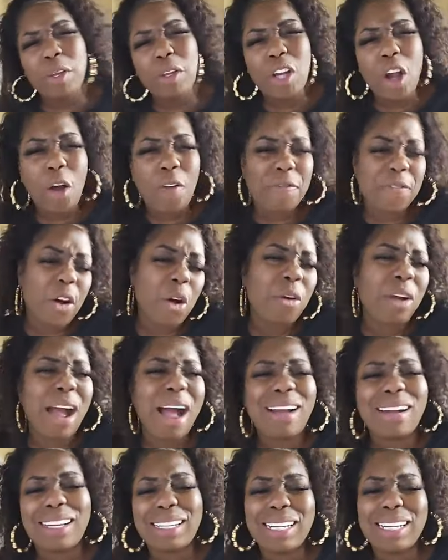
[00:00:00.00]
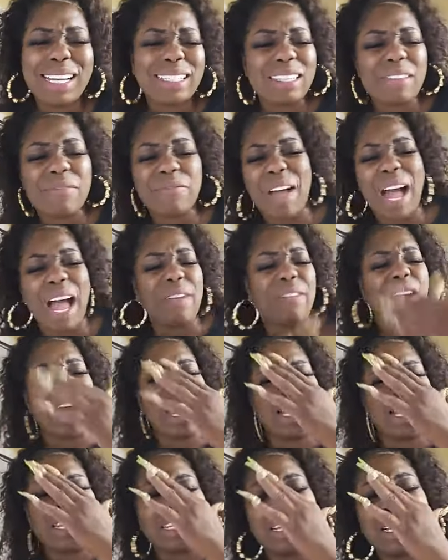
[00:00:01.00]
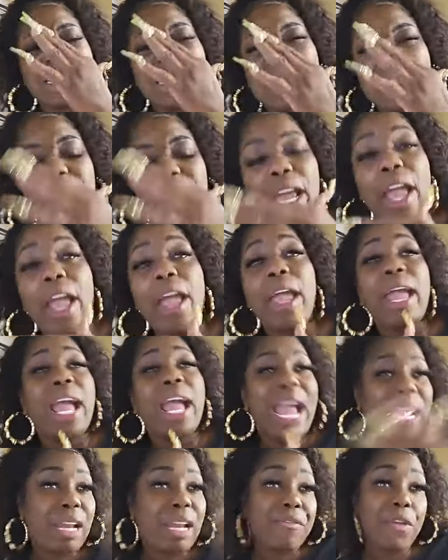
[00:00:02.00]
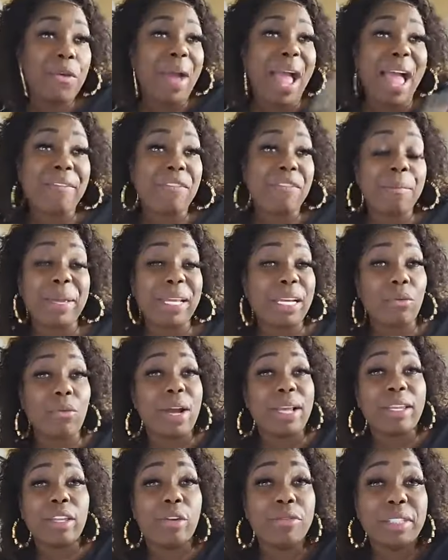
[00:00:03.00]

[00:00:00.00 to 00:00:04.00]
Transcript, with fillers: You know, four car collision, five car collision. And if you haven't been in one, you've